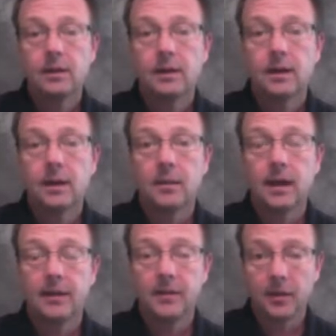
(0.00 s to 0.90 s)

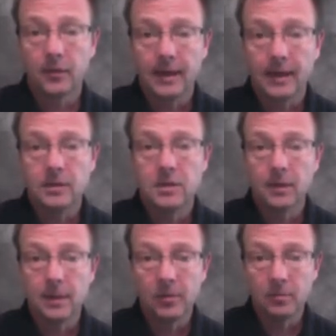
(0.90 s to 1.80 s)
on the other end and you're
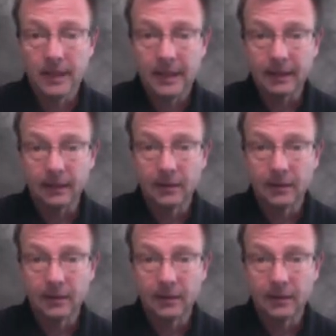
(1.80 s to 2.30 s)
in this meeting,